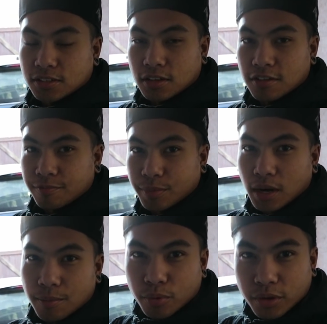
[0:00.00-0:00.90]
and stuff
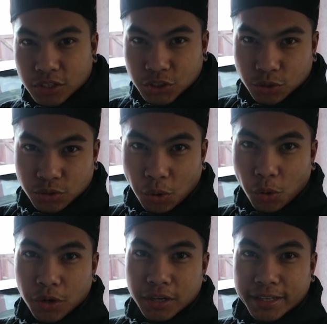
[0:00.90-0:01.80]
but I'm pretty sure the
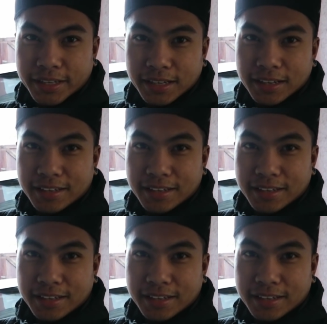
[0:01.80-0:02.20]
oil leak